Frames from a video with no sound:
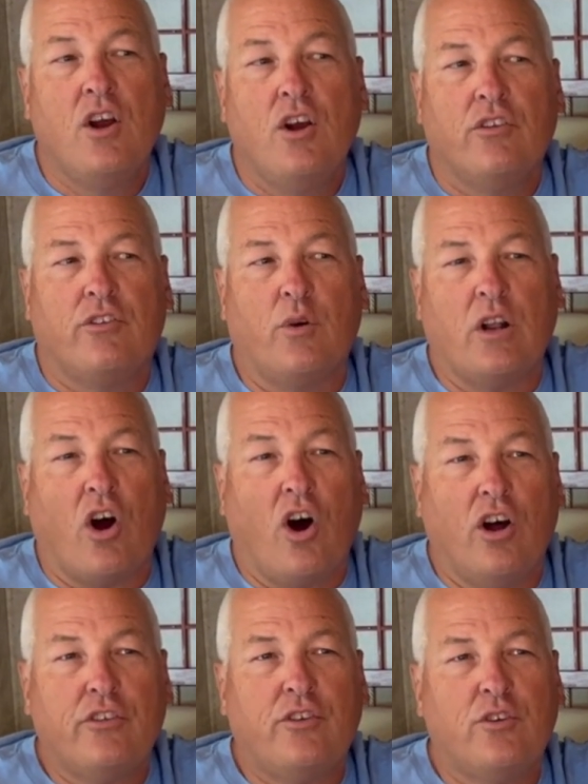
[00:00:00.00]
So it
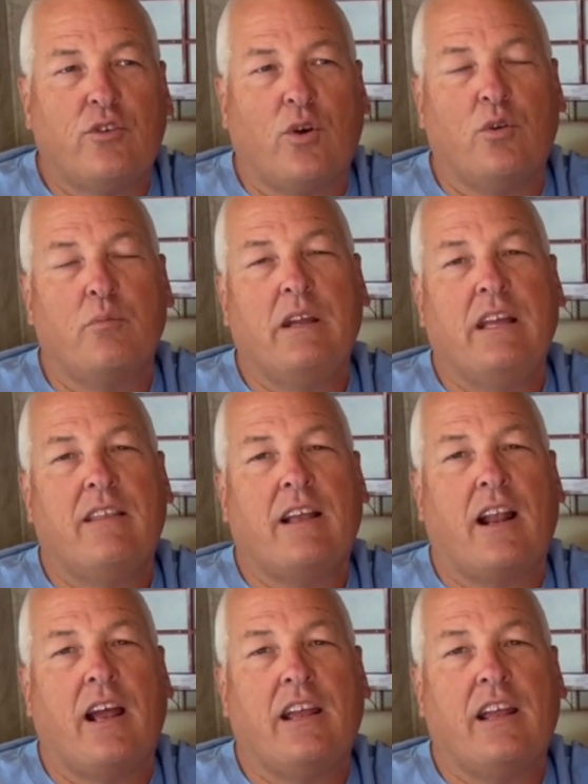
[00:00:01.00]
also told me that I